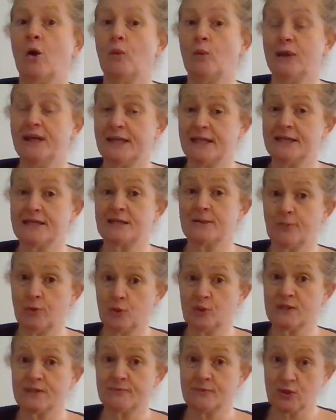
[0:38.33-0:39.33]
We need to
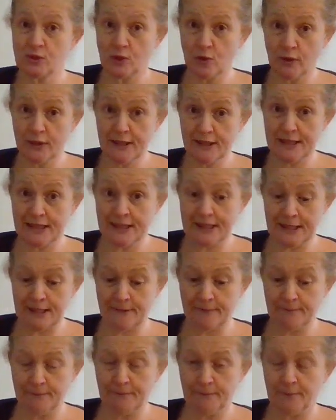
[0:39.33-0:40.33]
put some soil in
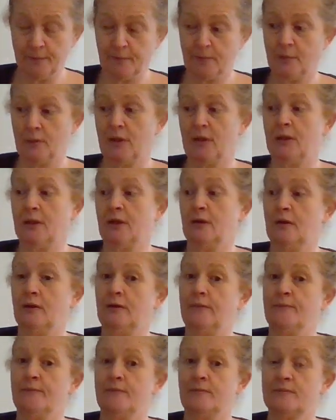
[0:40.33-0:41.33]
it.
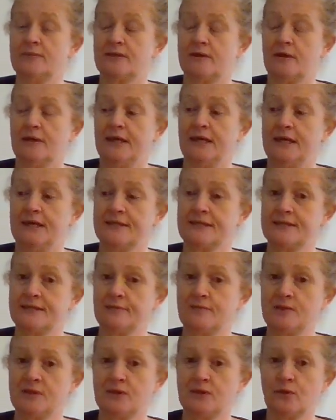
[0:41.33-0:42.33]
So here's
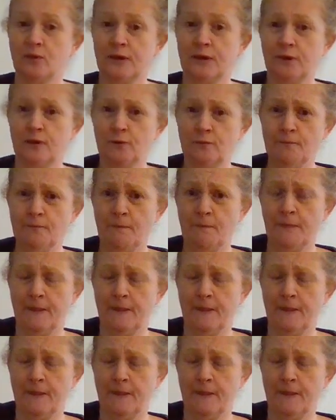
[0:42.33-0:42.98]
some soil.